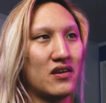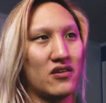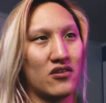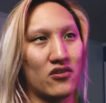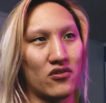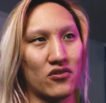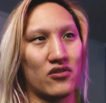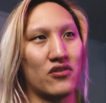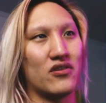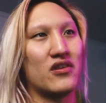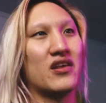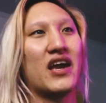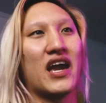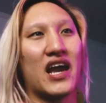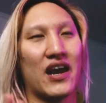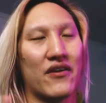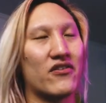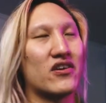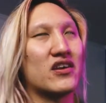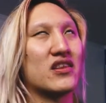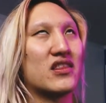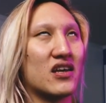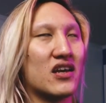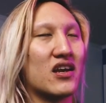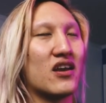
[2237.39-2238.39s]
You know,
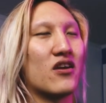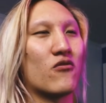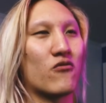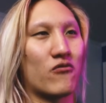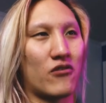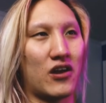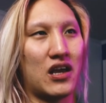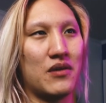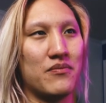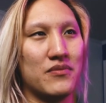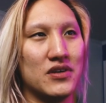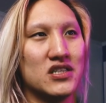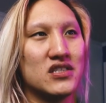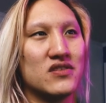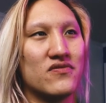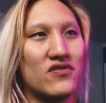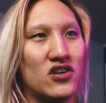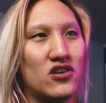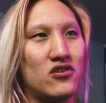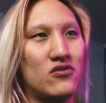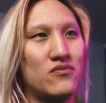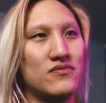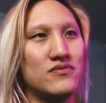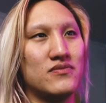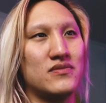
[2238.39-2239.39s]
everything Raimi's
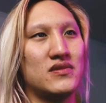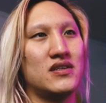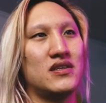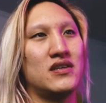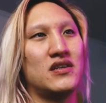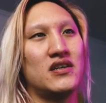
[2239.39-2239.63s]
film.